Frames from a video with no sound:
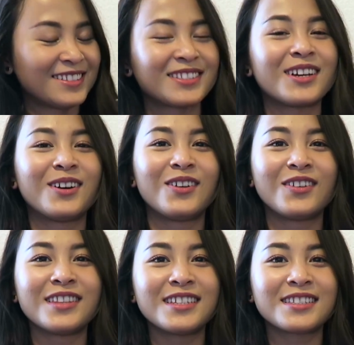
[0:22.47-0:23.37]

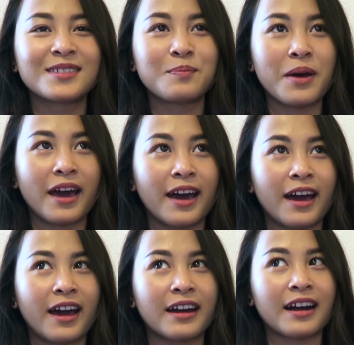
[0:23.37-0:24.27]
So this
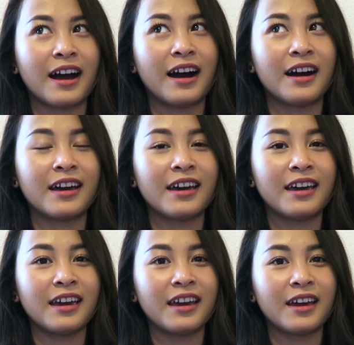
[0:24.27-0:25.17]
bag,
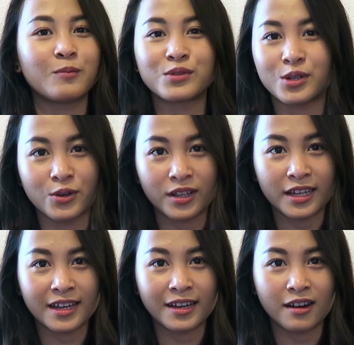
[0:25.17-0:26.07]
I am so
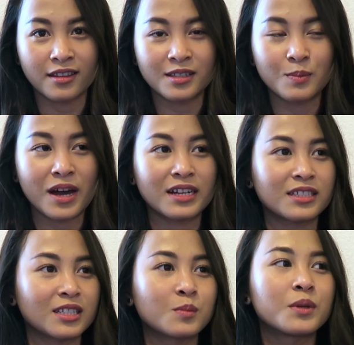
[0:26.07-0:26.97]
glad I got this bag
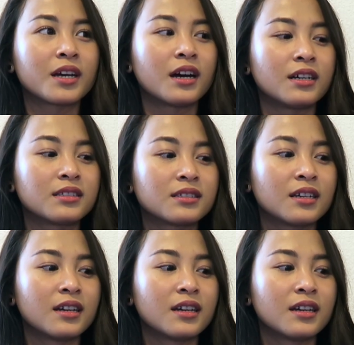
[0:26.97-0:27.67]
just because